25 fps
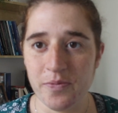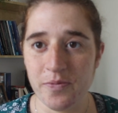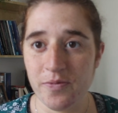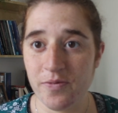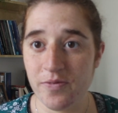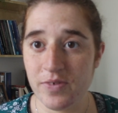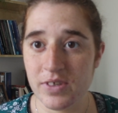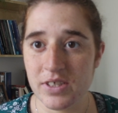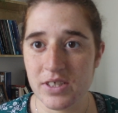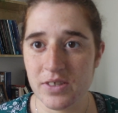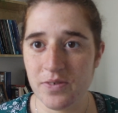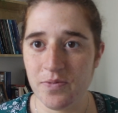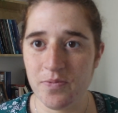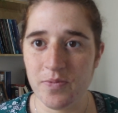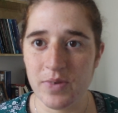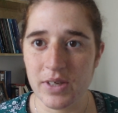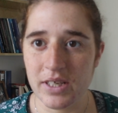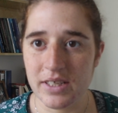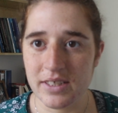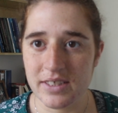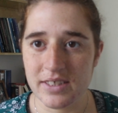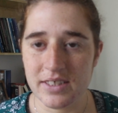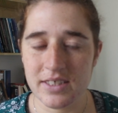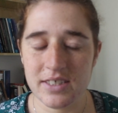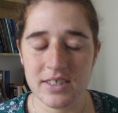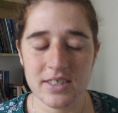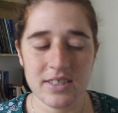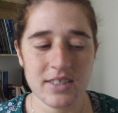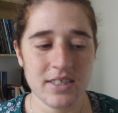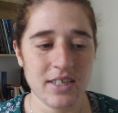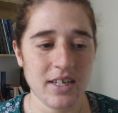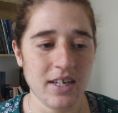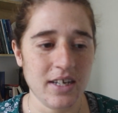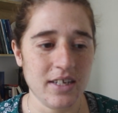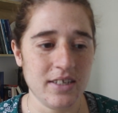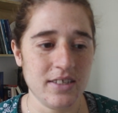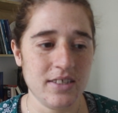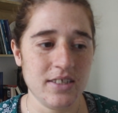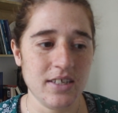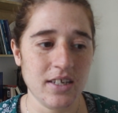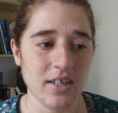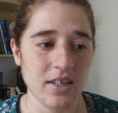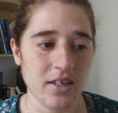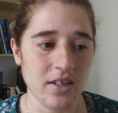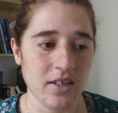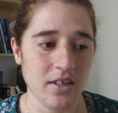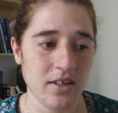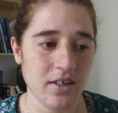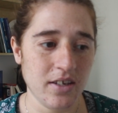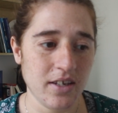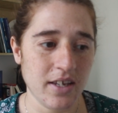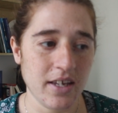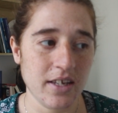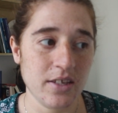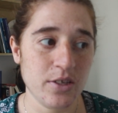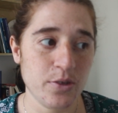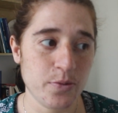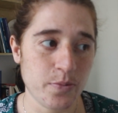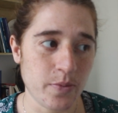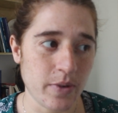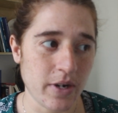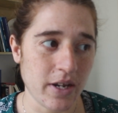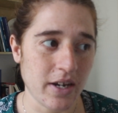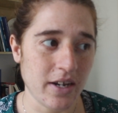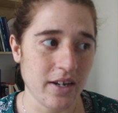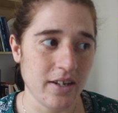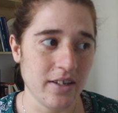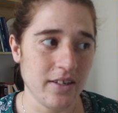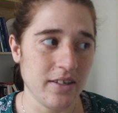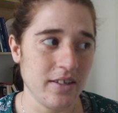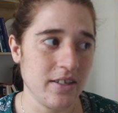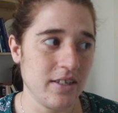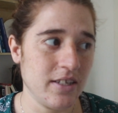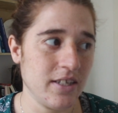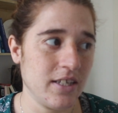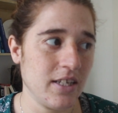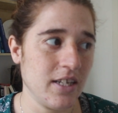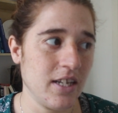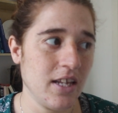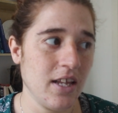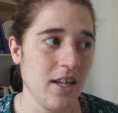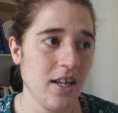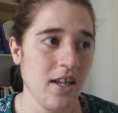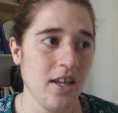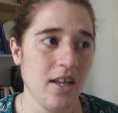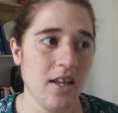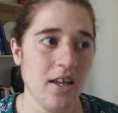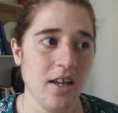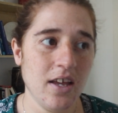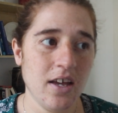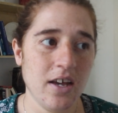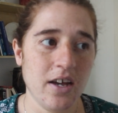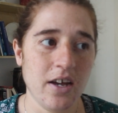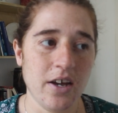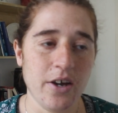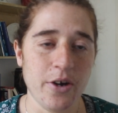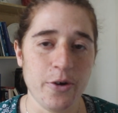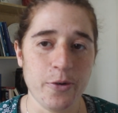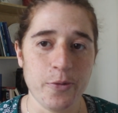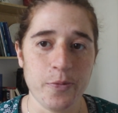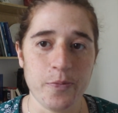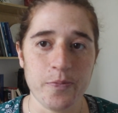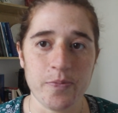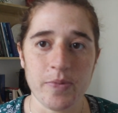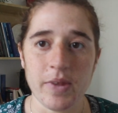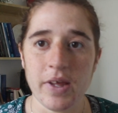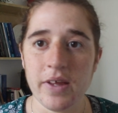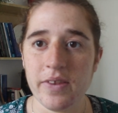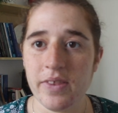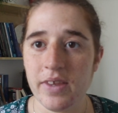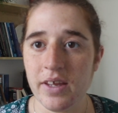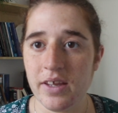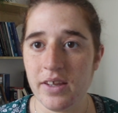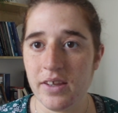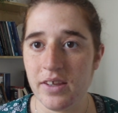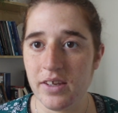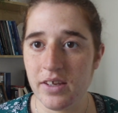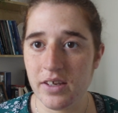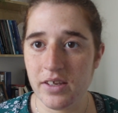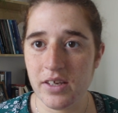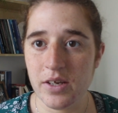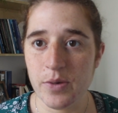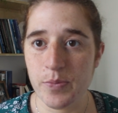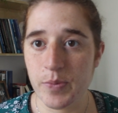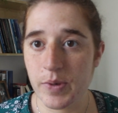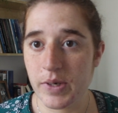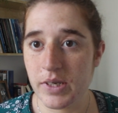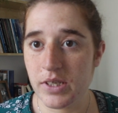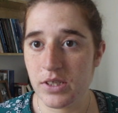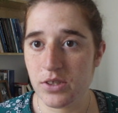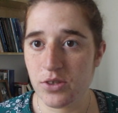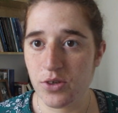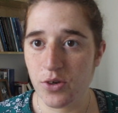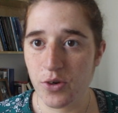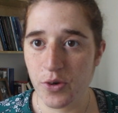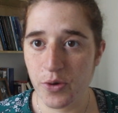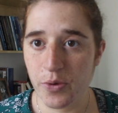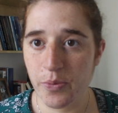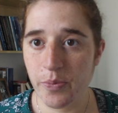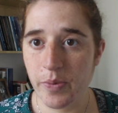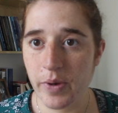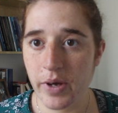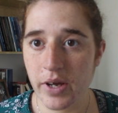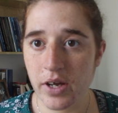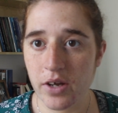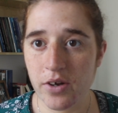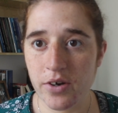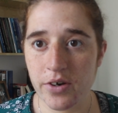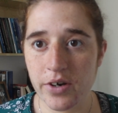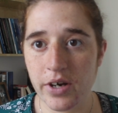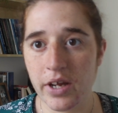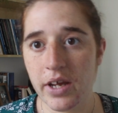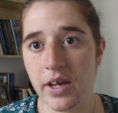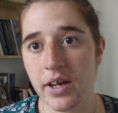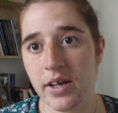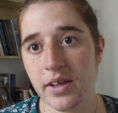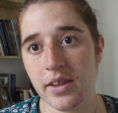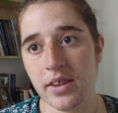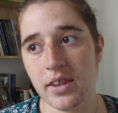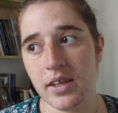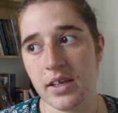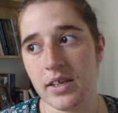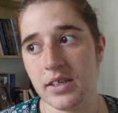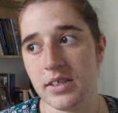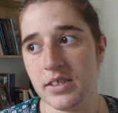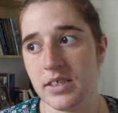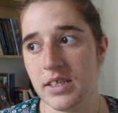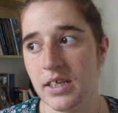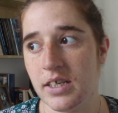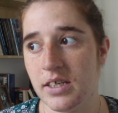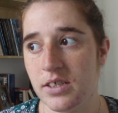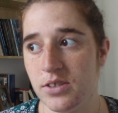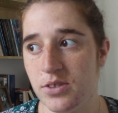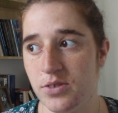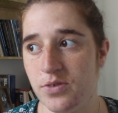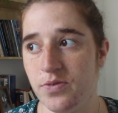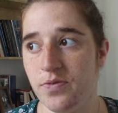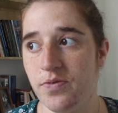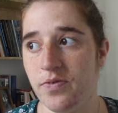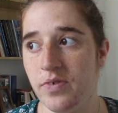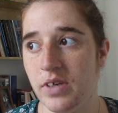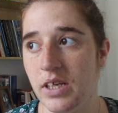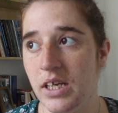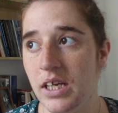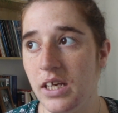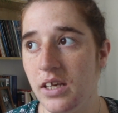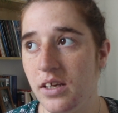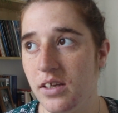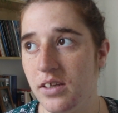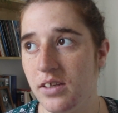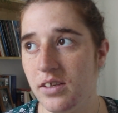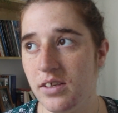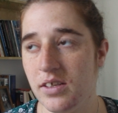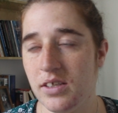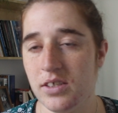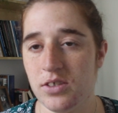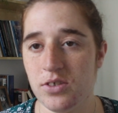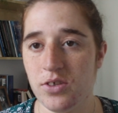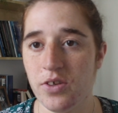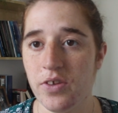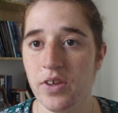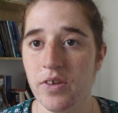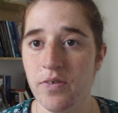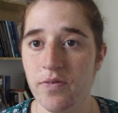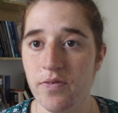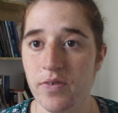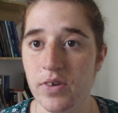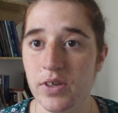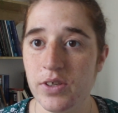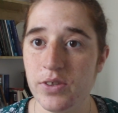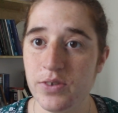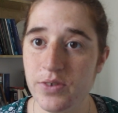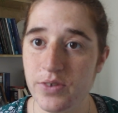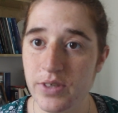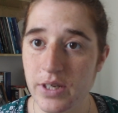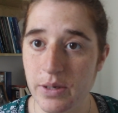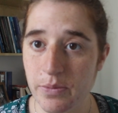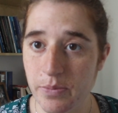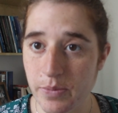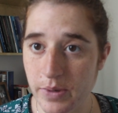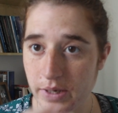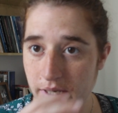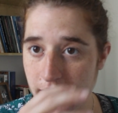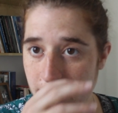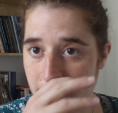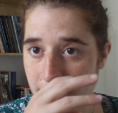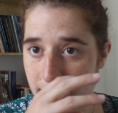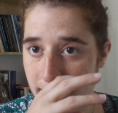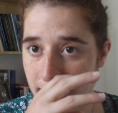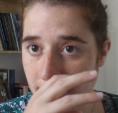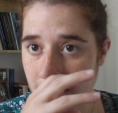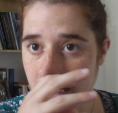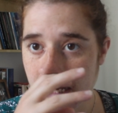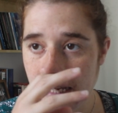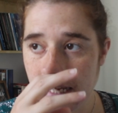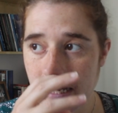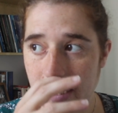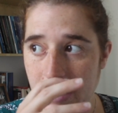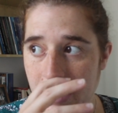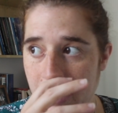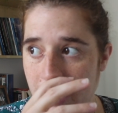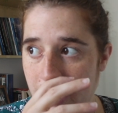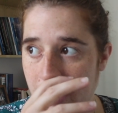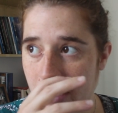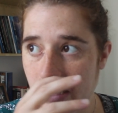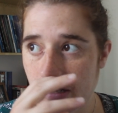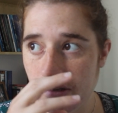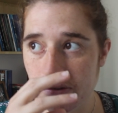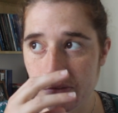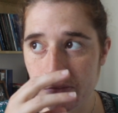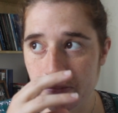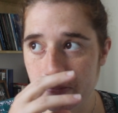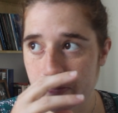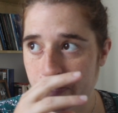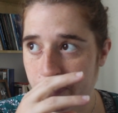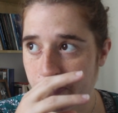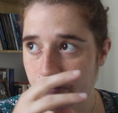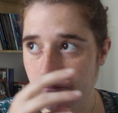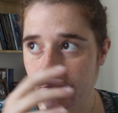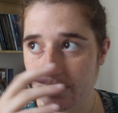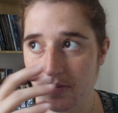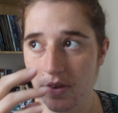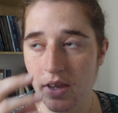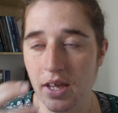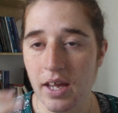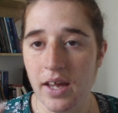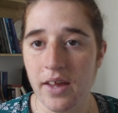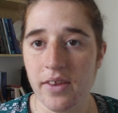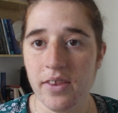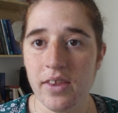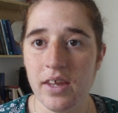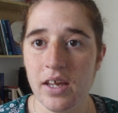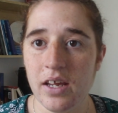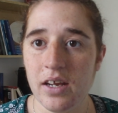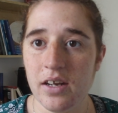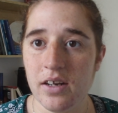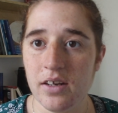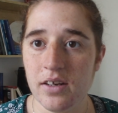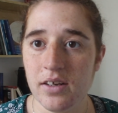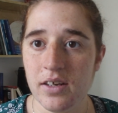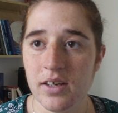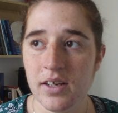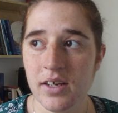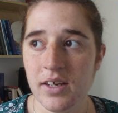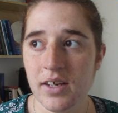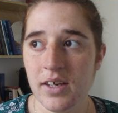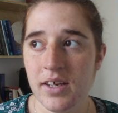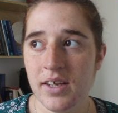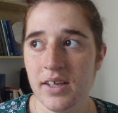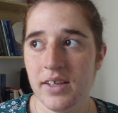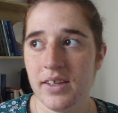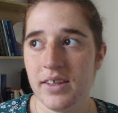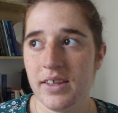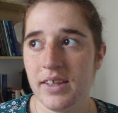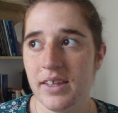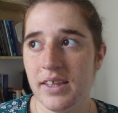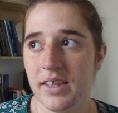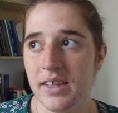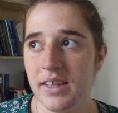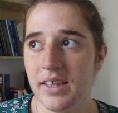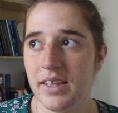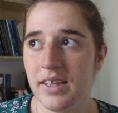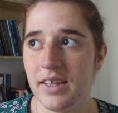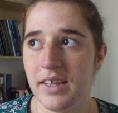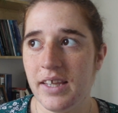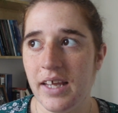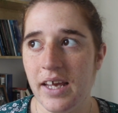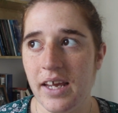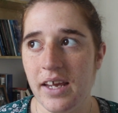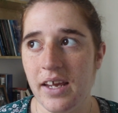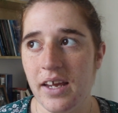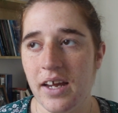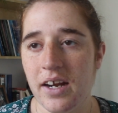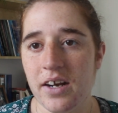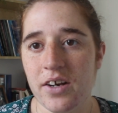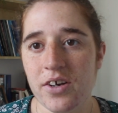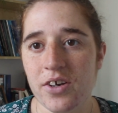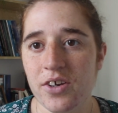fishing village, and she gets pregnant. And then the Japanese occupy Korea, and then she has to flee. So they flee to Japan, and then they are